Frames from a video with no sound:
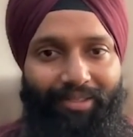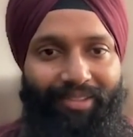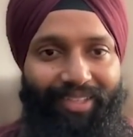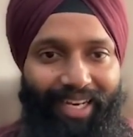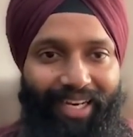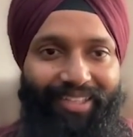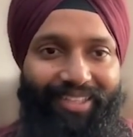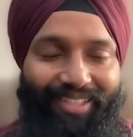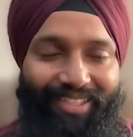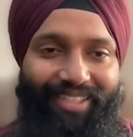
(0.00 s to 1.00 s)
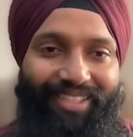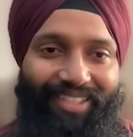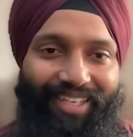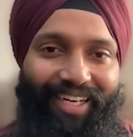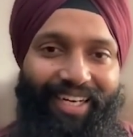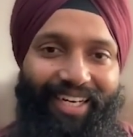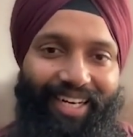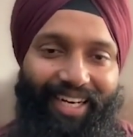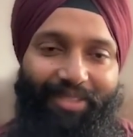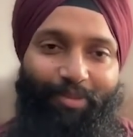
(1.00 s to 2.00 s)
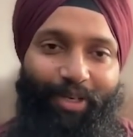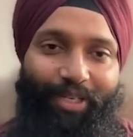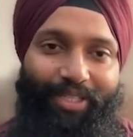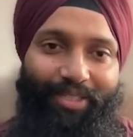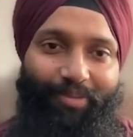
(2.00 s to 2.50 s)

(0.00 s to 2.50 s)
yeah, this is indeed an explanation,